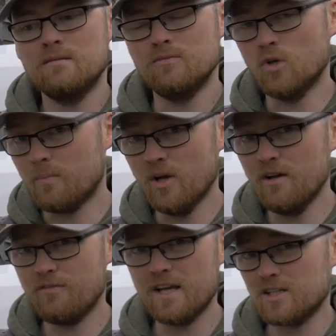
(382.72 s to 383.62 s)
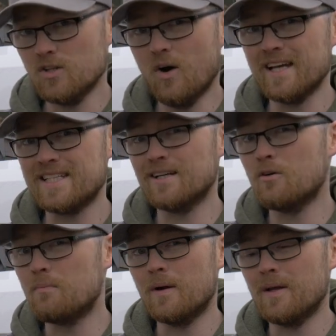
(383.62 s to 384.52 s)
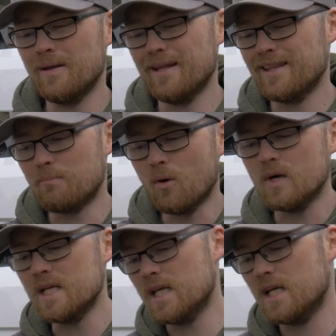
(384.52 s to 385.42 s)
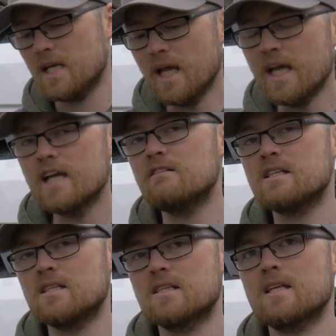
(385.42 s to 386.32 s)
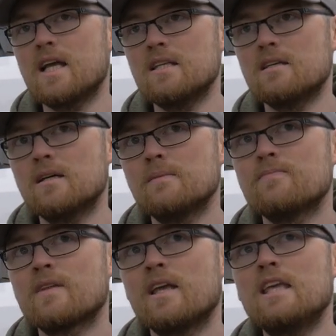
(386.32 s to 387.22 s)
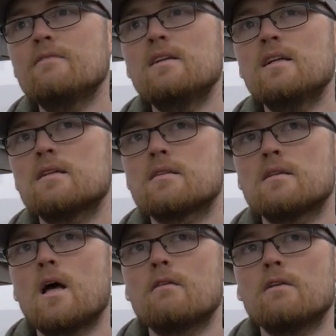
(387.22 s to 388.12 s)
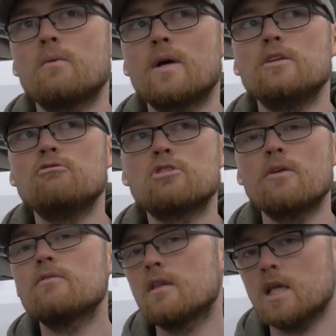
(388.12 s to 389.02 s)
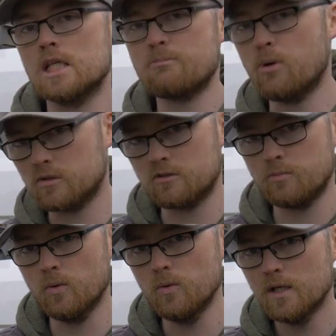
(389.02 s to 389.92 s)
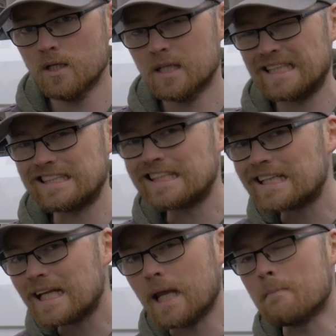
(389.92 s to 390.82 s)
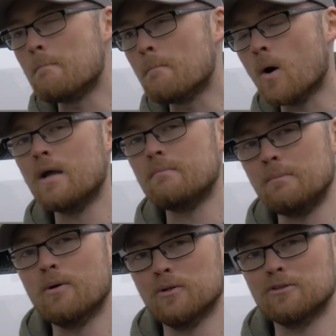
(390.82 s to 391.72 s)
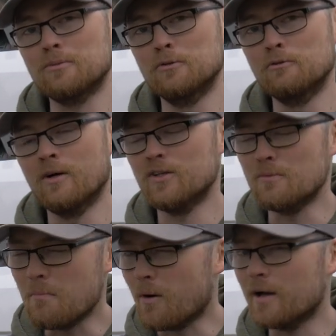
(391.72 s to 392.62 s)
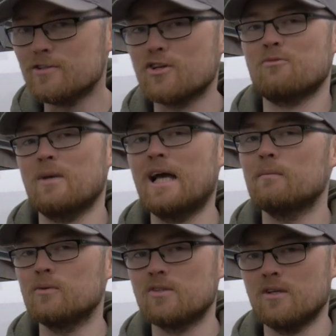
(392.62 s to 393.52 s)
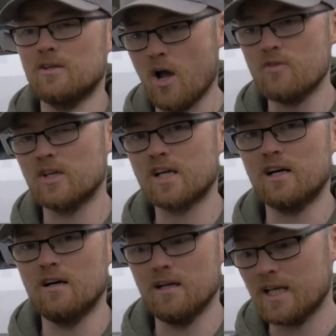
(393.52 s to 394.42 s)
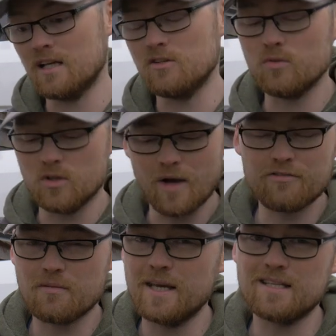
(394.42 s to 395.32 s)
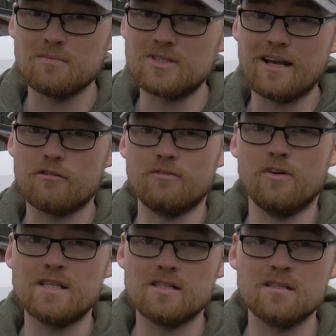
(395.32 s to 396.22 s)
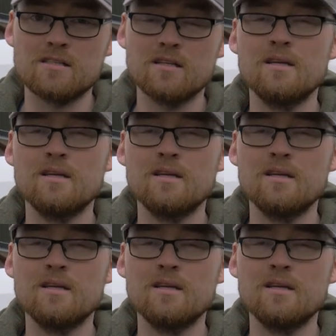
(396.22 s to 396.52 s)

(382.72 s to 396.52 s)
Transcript: Not perfect, not ideal, but the point here is to say that even in a scenario where you don't think it's possible, it might be possible, right? You might just be able to own a car. Again, you have to make some sacrifices,